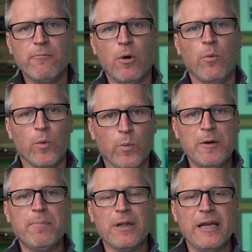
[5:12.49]
but when
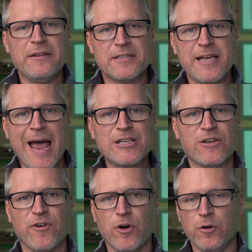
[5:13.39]
we play the
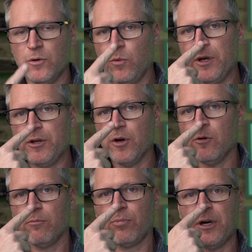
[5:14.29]
saxophone, we
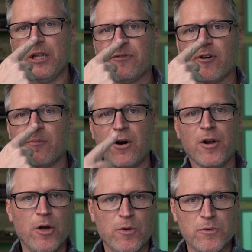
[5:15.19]
don't breathe from our
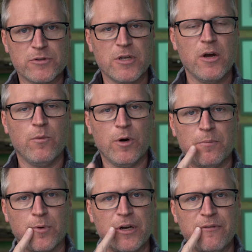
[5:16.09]
nose. We
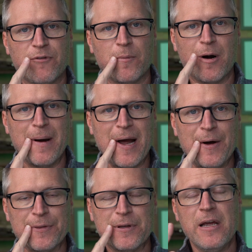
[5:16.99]
breathe from our
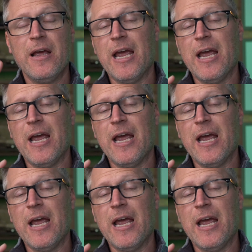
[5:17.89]
mouth.